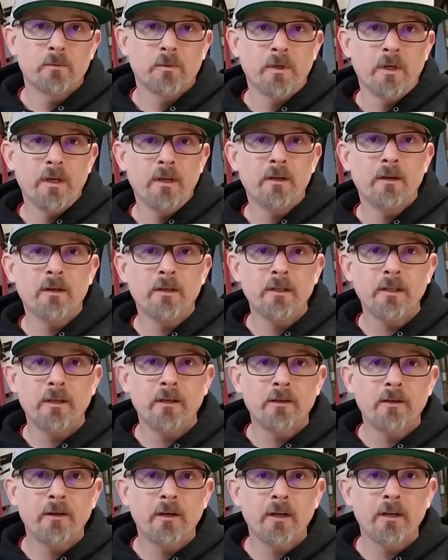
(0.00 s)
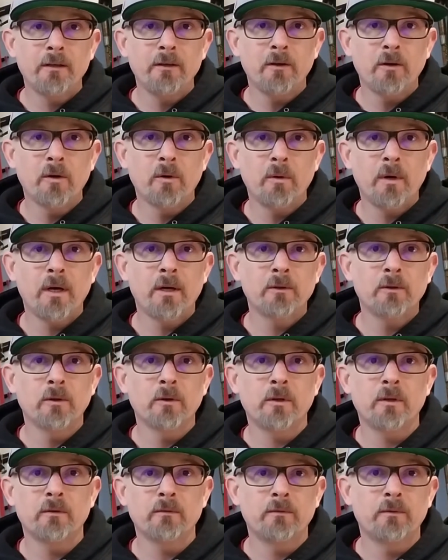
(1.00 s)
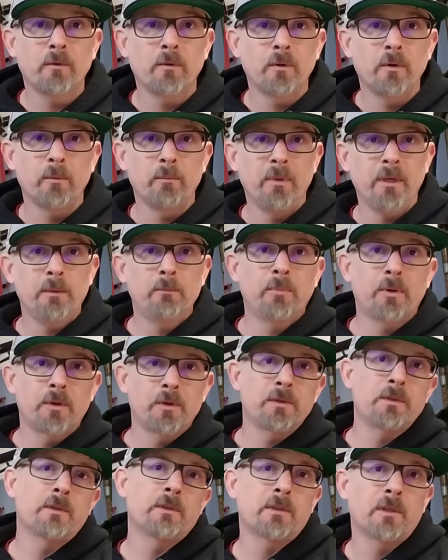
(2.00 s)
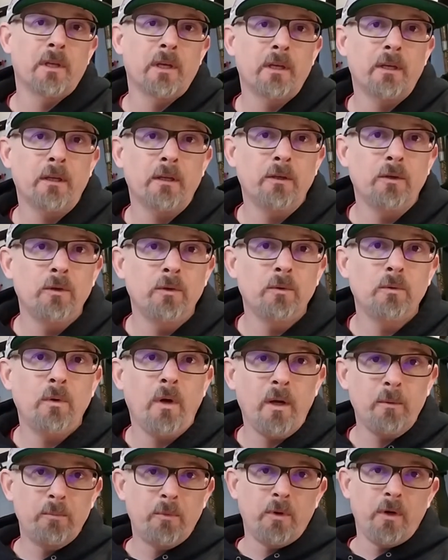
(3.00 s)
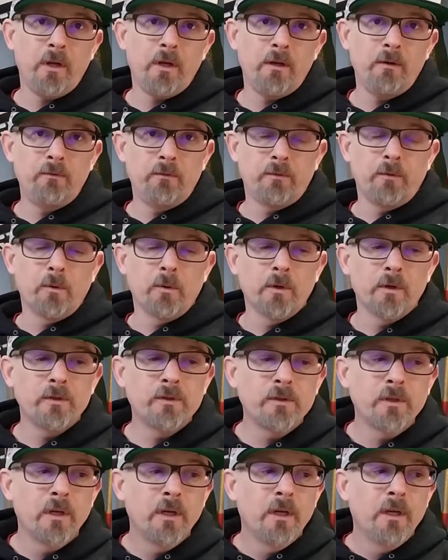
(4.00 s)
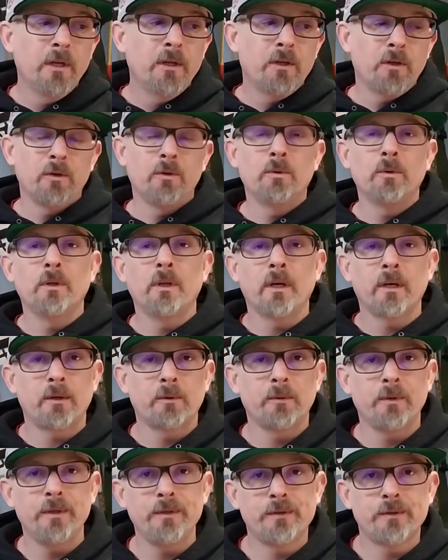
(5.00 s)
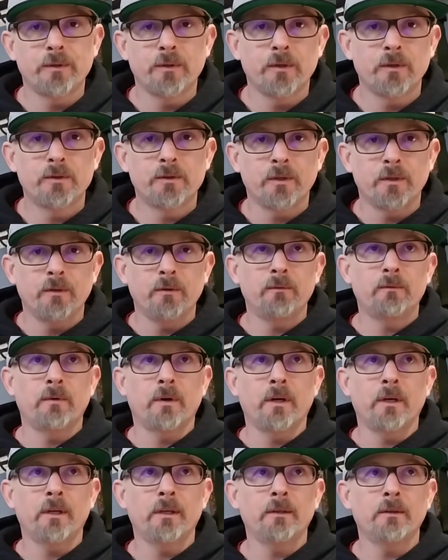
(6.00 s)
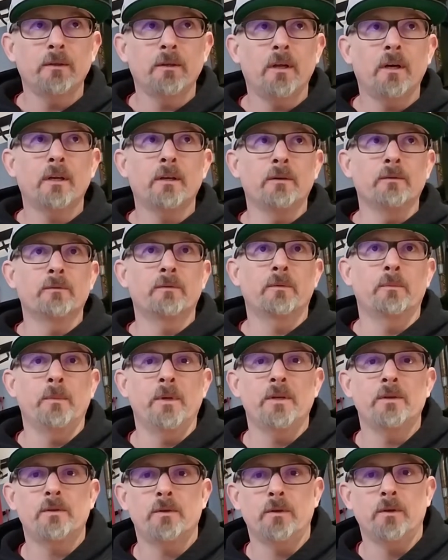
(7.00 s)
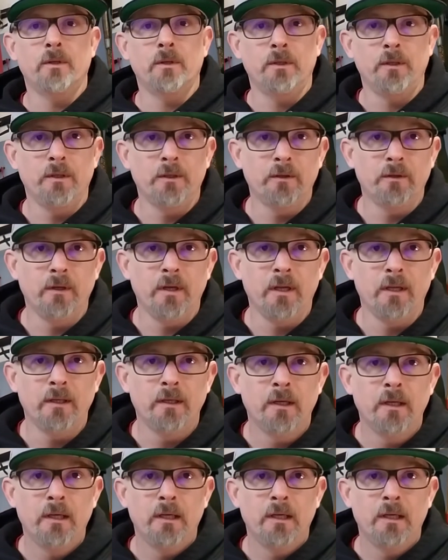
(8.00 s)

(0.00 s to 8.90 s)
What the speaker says: When you get on the internet and you go out looking for a big purchase like a new upgraded forge, you do a lot of research and you find a lot of information on the internet.